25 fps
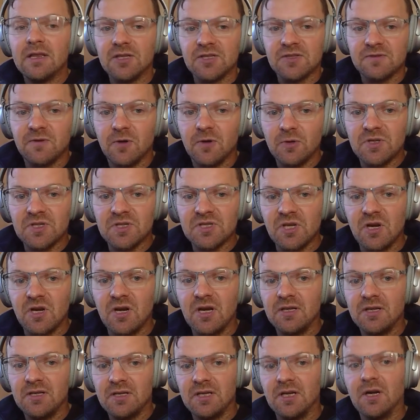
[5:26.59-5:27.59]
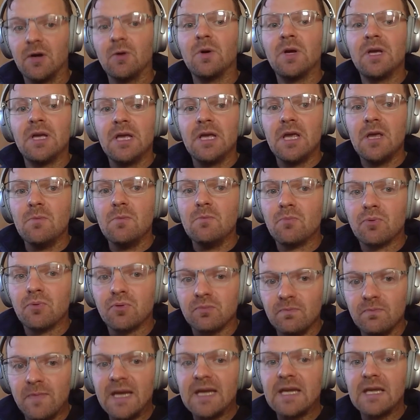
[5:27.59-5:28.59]
Let's focus on, you know, imp-
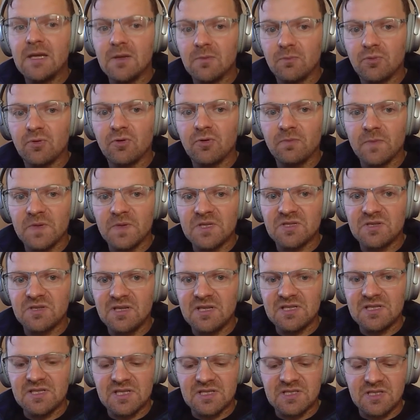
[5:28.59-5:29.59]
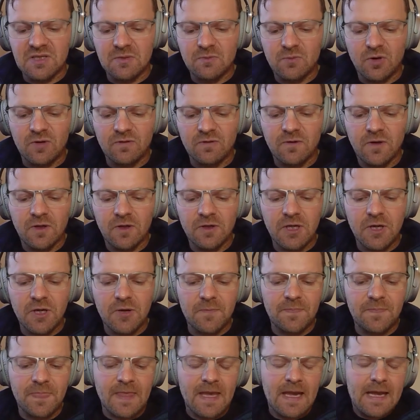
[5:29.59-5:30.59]
making improvements to the existing
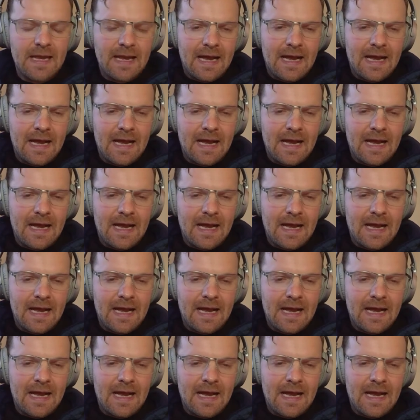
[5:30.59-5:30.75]
portfolio.